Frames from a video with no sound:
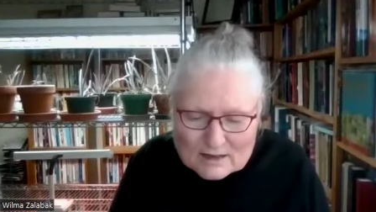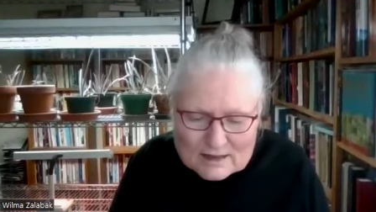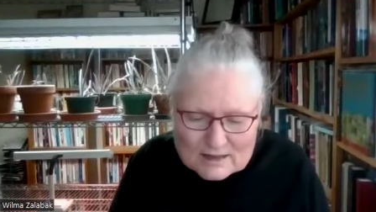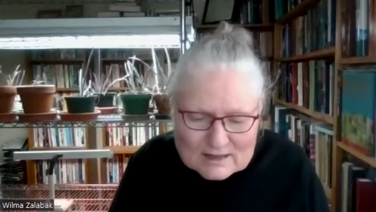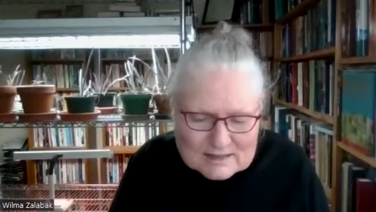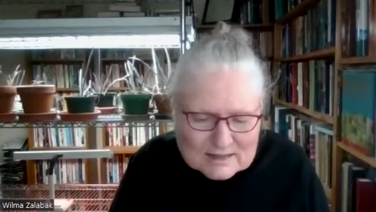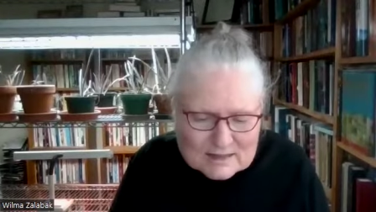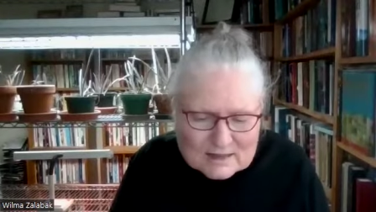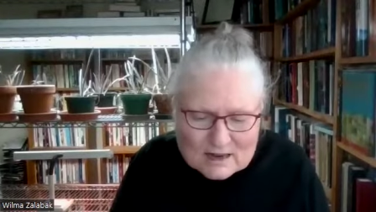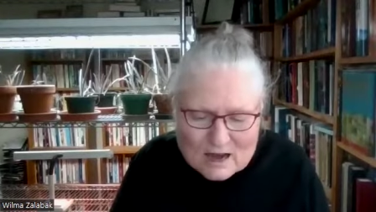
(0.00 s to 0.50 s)

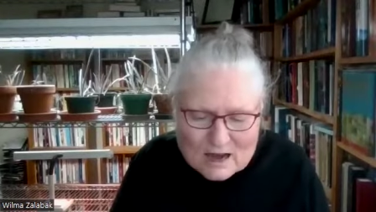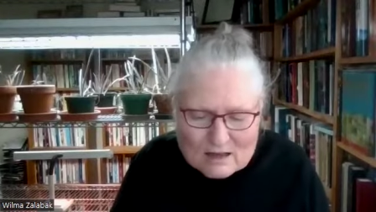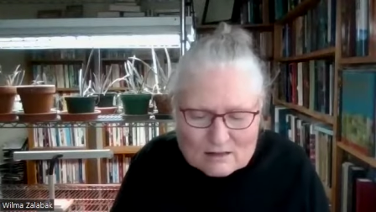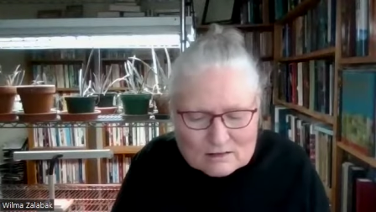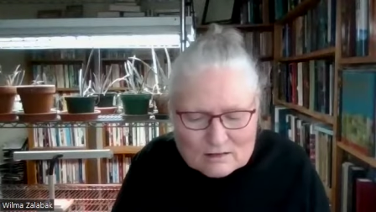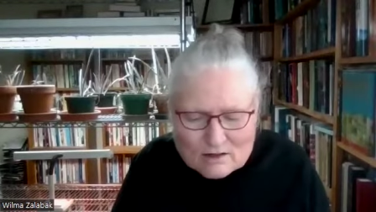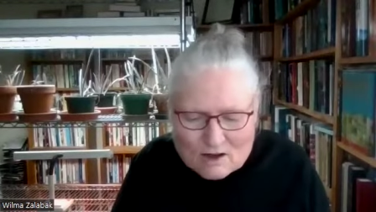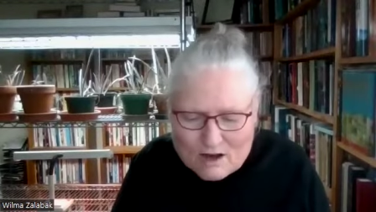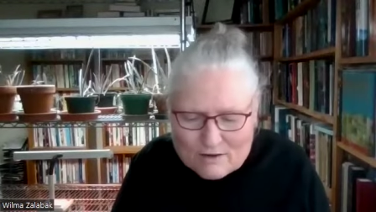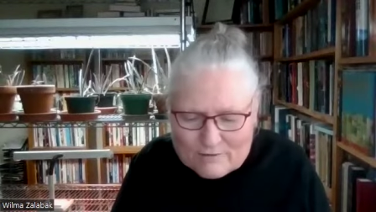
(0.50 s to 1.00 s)
Is it not
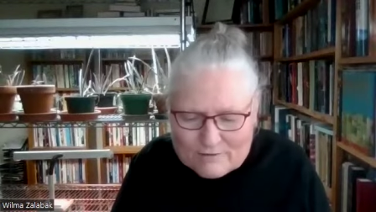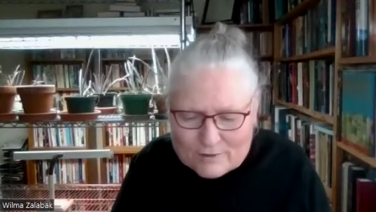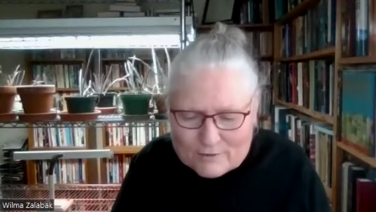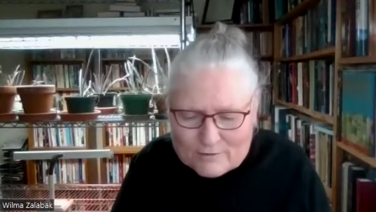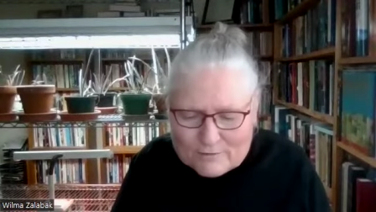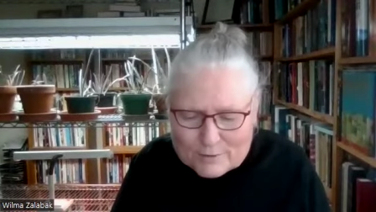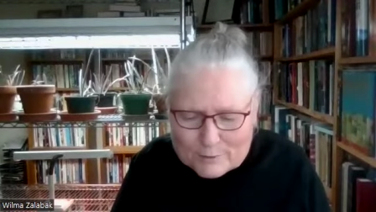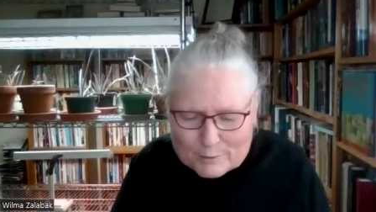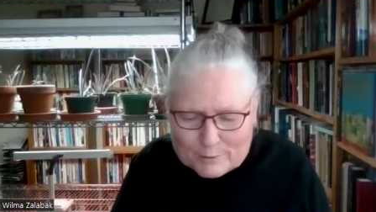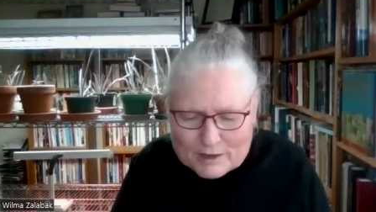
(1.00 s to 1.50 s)
lawful
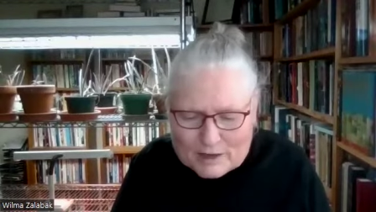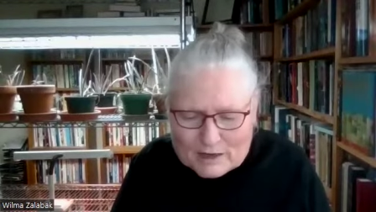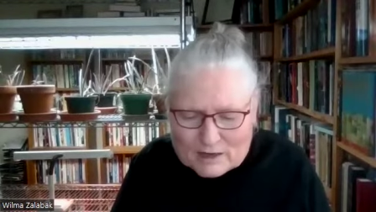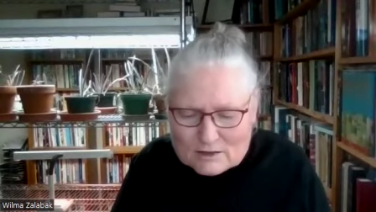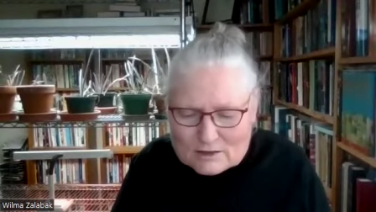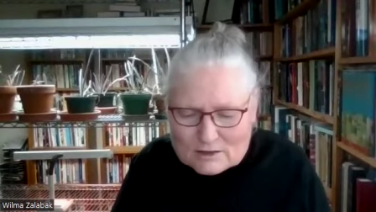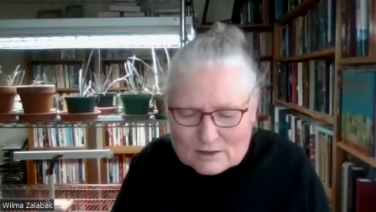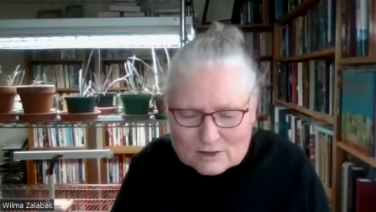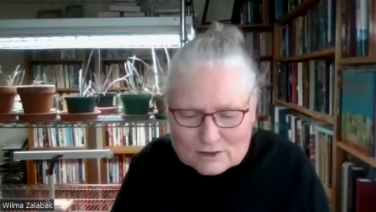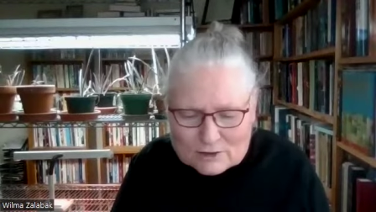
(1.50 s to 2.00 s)
for me
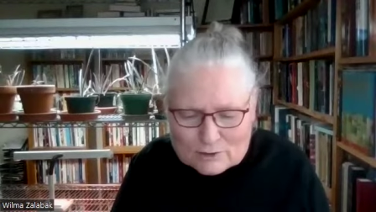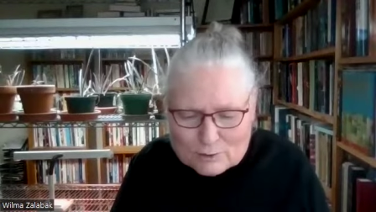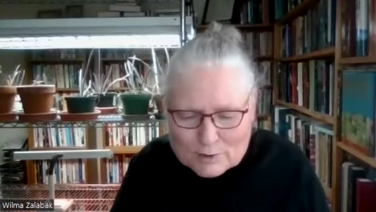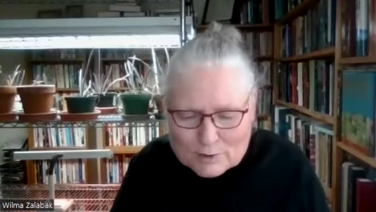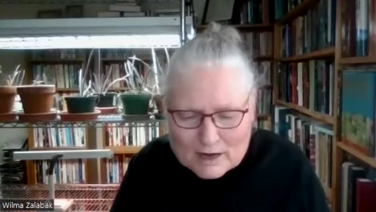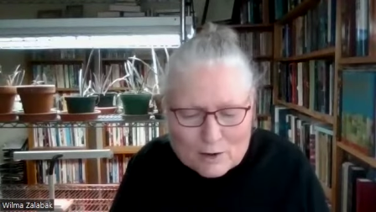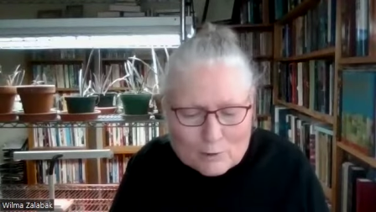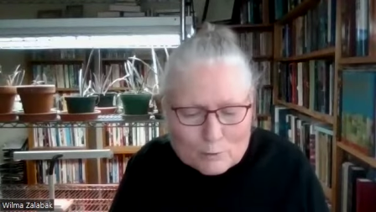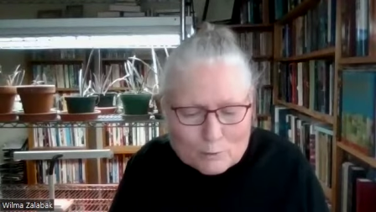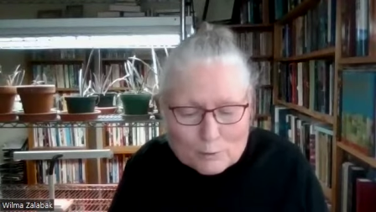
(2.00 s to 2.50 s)
to do
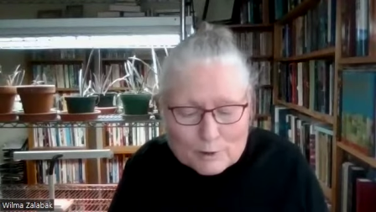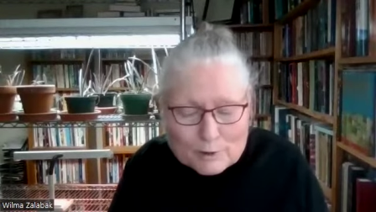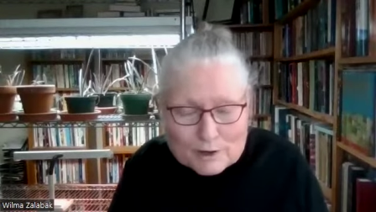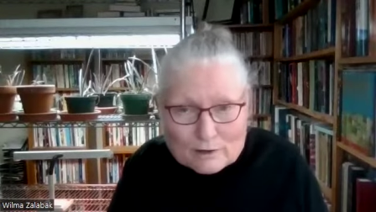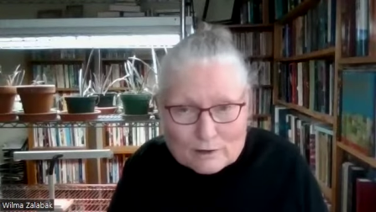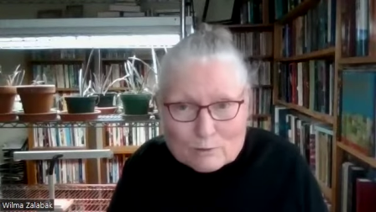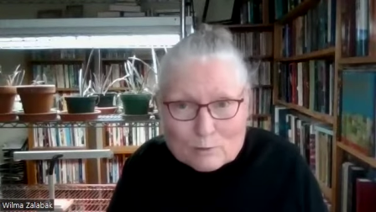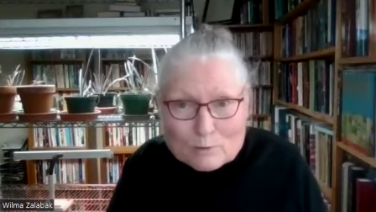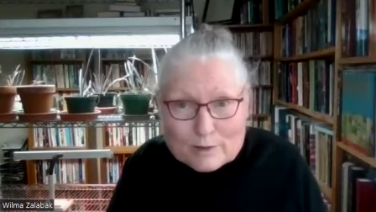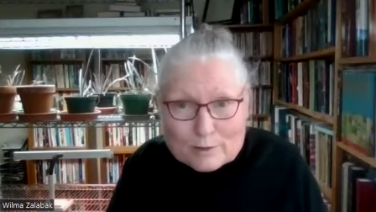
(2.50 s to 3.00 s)
what I
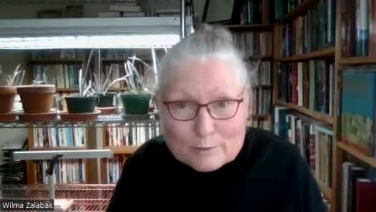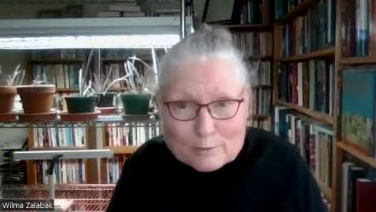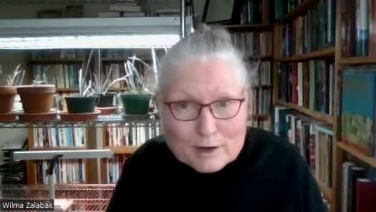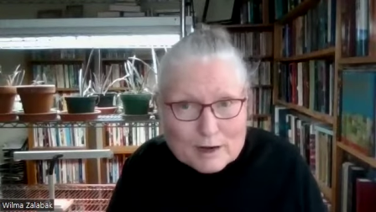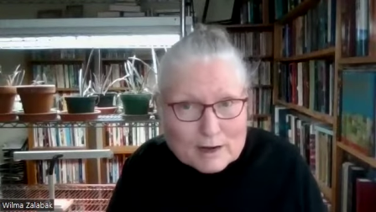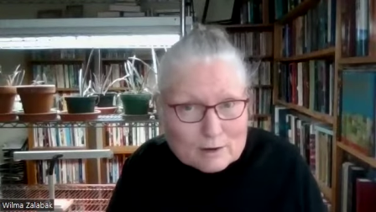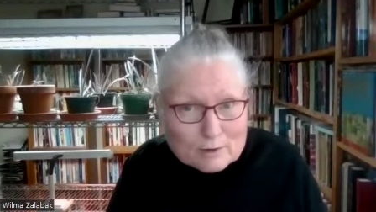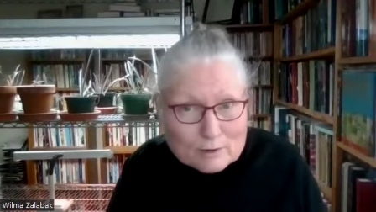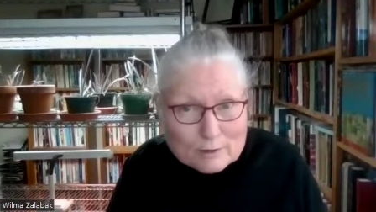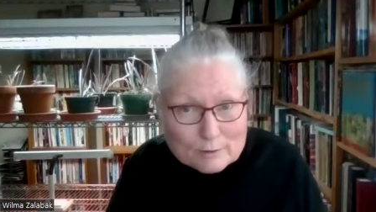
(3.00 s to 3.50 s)
will with
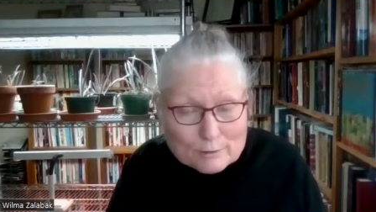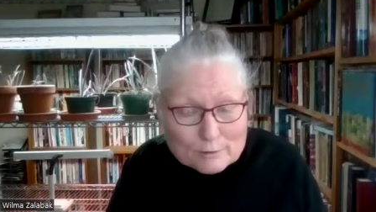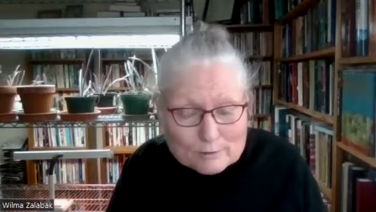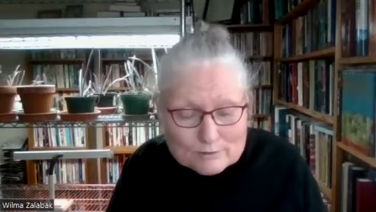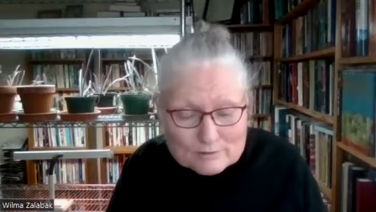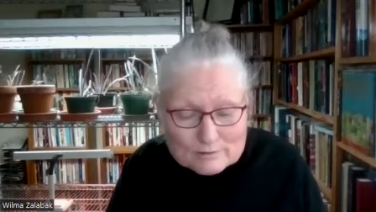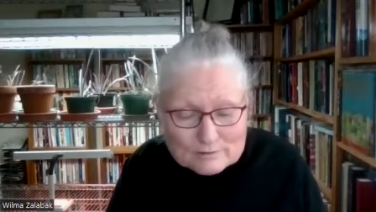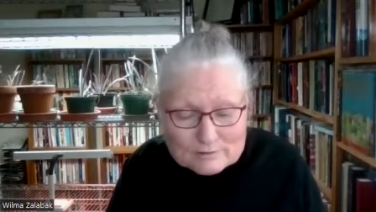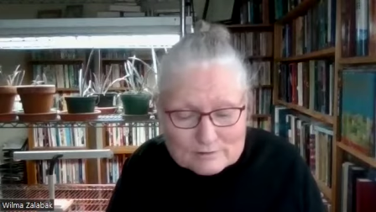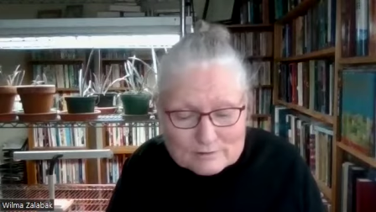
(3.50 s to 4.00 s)
my
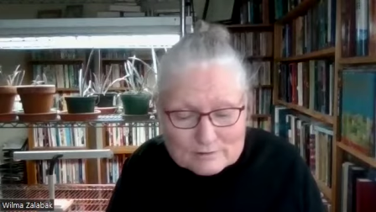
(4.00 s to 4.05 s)
own?